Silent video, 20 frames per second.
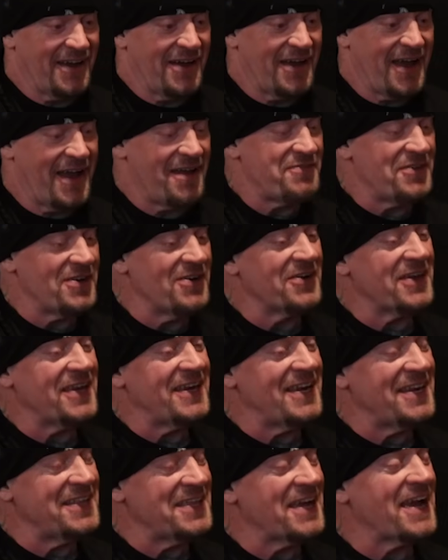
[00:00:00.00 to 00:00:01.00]
Hey, if you don't get
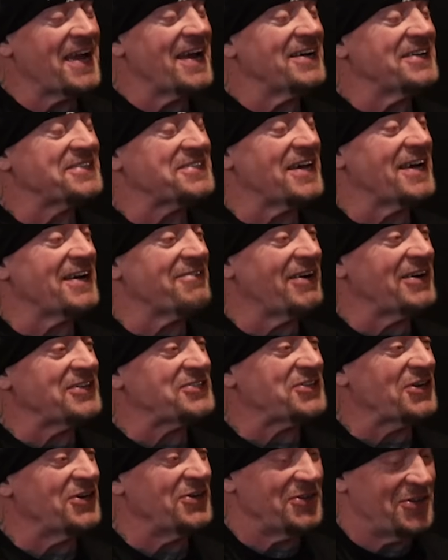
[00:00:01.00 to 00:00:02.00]
anything else out of our
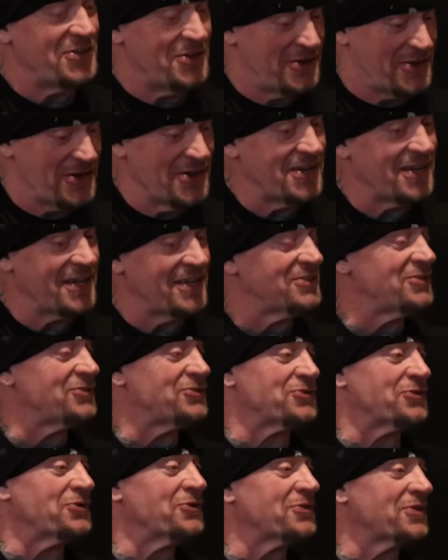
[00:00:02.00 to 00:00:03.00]
show, you're going to get the
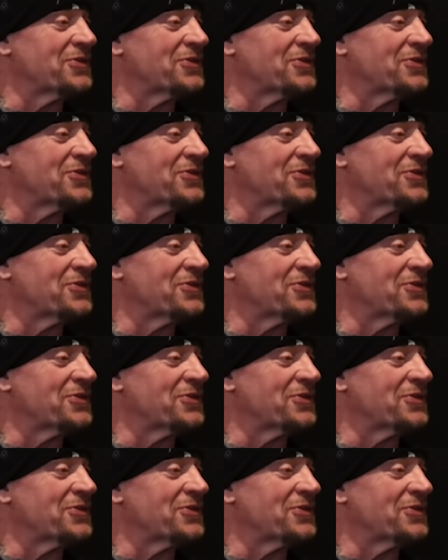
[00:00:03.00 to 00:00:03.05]
truth.